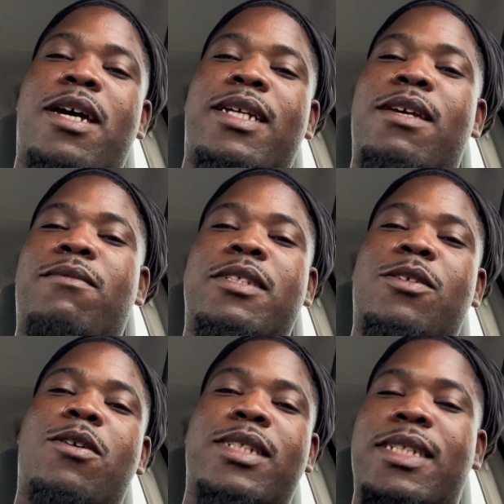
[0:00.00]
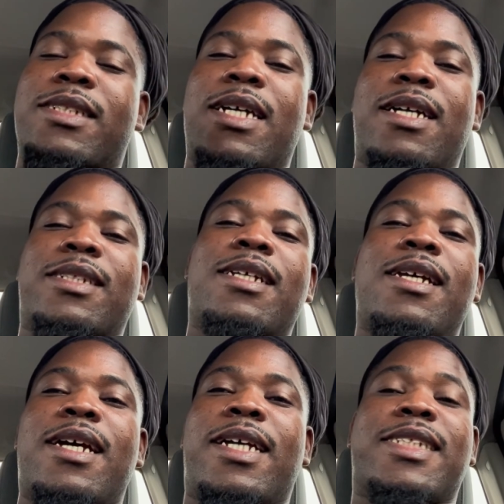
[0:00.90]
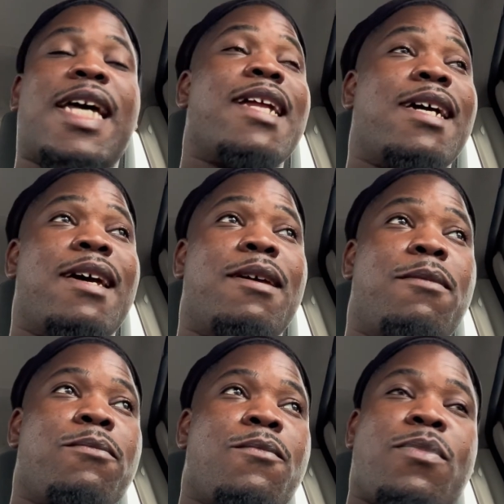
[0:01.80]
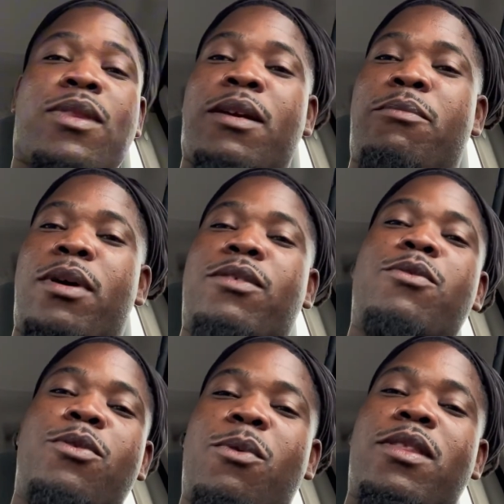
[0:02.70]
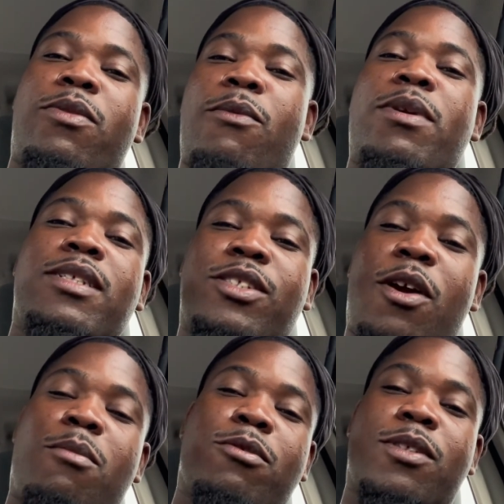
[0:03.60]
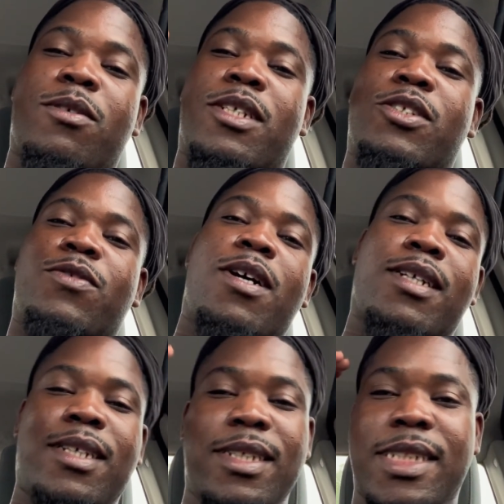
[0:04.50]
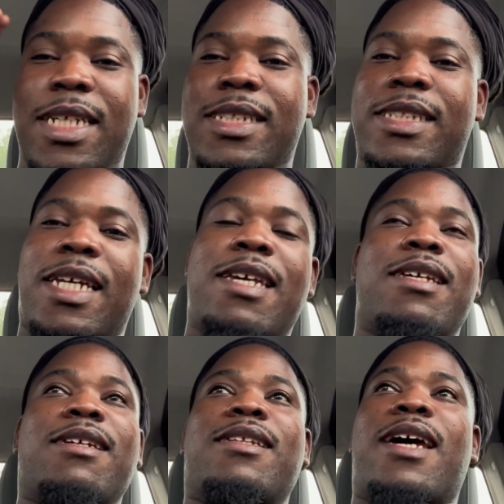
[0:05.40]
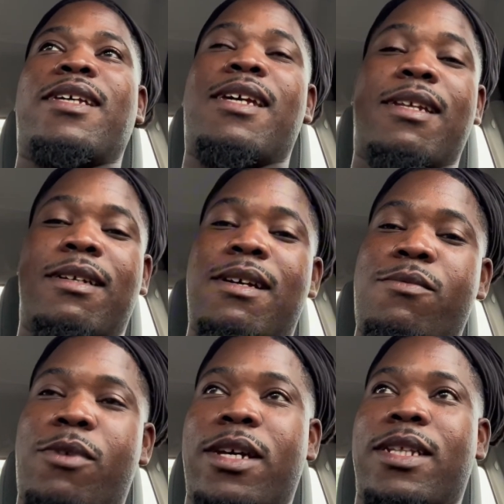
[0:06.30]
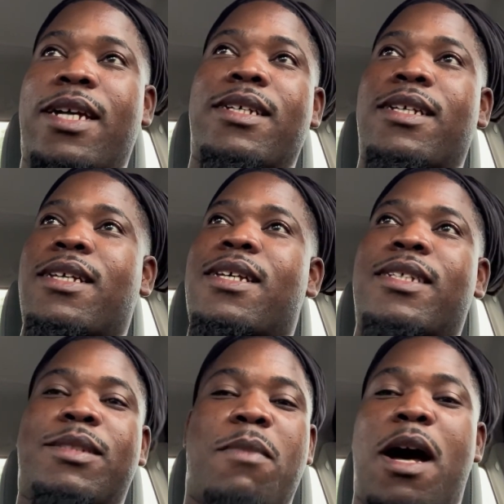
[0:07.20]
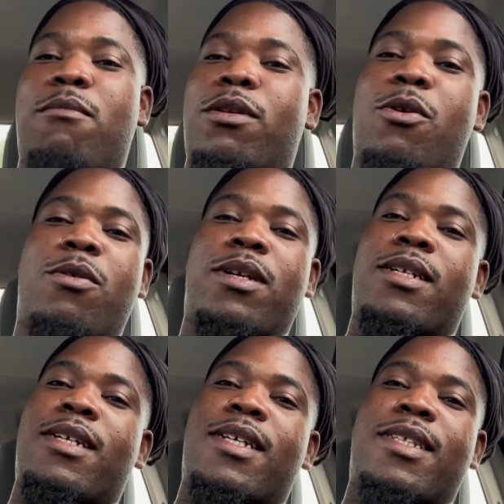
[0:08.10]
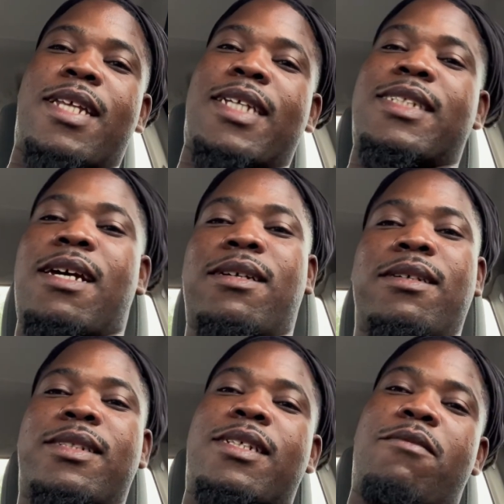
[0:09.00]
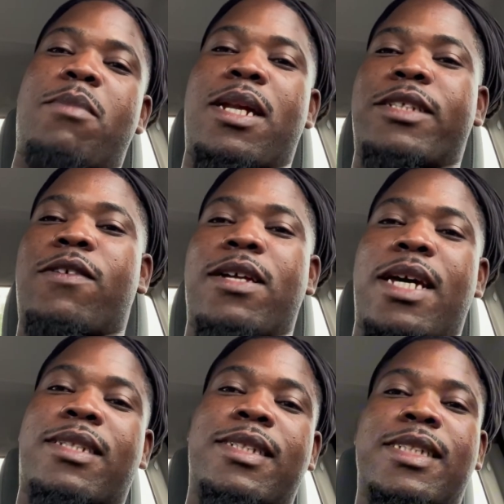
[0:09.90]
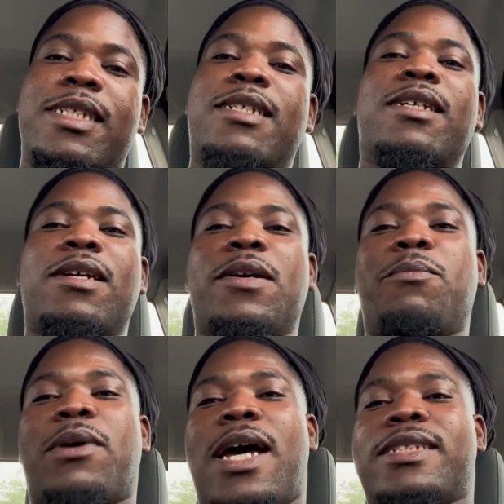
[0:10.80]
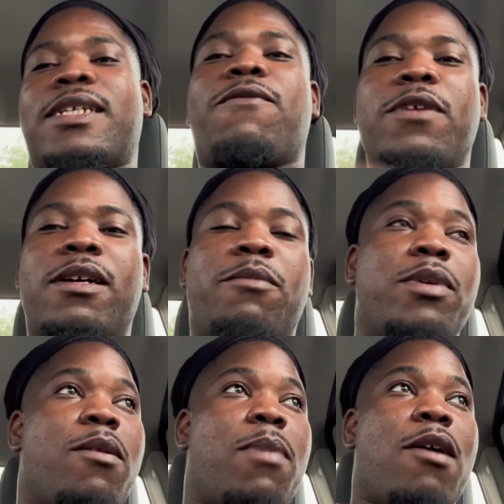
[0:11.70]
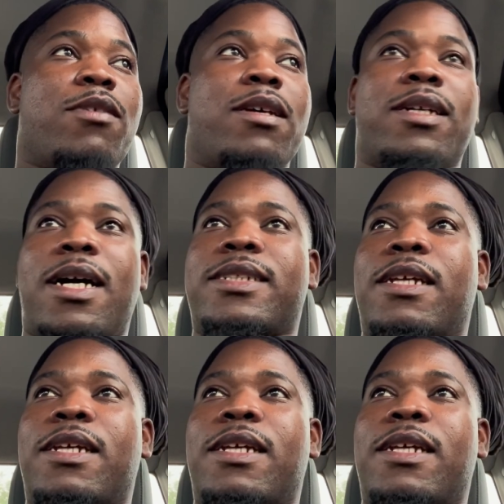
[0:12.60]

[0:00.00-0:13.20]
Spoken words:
I can't even talk because that's how excited I am. But you doing 3 turbos on a truck is insane, like in a good way. Like it's mind blowing. That's that good stuff, man. That's what I like to see. But that's definitely gonna be about it, guys.